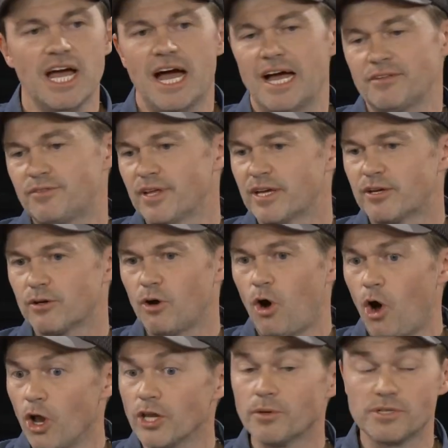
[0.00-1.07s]
I think
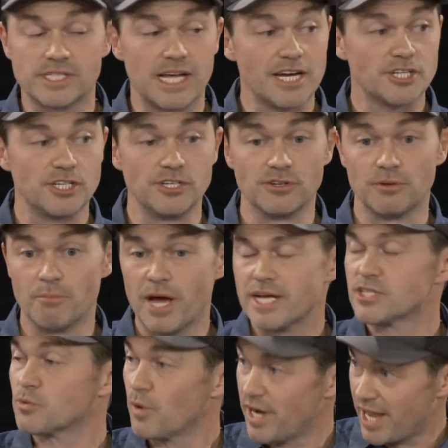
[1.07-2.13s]
Hollywood's actually done
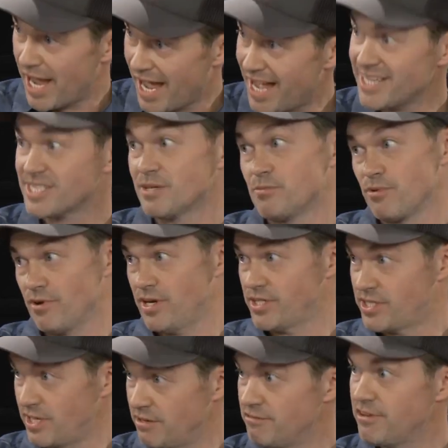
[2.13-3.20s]
best when it has
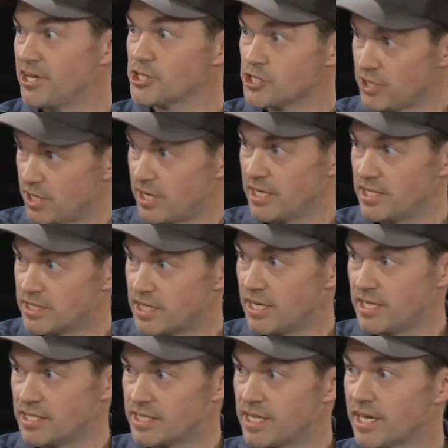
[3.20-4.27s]
embraced innovation and
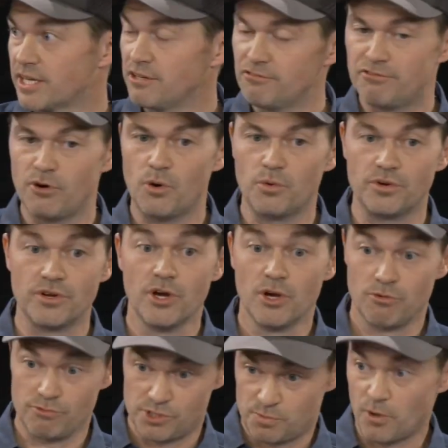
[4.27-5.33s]
it's taken it forward
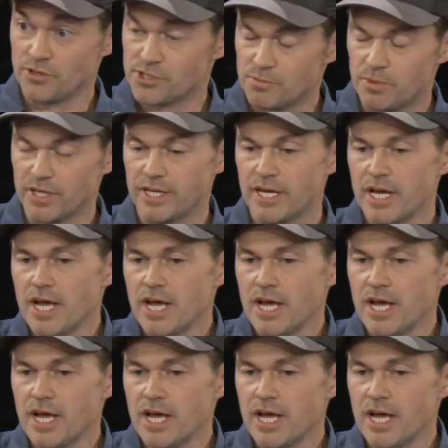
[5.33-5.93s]
responsibly.